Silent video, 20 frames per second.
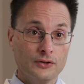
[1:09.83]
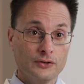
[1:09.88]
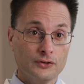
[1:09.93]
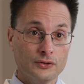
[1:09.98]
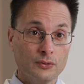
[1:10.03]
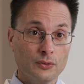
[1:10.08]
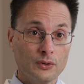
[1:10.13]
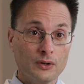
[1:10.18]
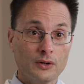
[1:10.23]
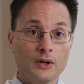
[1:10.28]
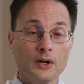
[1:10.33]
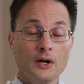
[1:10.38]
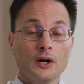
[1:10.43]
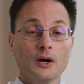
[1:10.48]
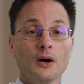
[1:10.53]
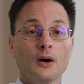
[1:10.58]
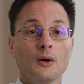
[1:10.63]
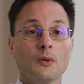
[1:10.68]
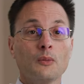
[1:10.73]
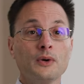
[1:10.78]
Shore,
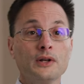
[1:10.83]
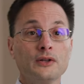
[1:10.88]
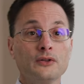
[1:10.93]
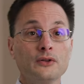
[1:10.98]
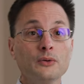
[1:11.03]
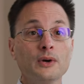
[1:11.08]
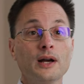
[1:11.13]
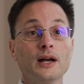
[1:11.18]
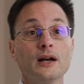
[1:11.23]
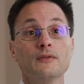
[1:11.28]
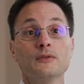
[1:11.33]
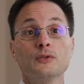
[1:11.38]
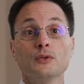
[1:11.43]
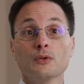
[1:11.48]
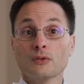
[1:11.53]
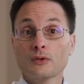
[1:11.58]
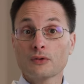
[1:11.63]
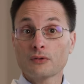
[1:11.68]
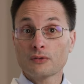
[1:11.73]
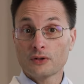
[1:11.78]
we do have
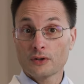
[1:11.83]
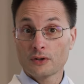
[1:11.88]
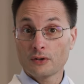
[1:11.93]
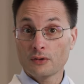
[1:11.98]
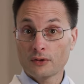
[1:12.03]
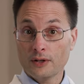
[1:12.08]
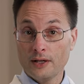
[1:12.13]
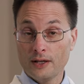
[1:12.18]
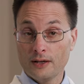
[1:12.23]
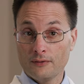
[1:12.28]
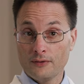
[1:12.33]
neurocritical care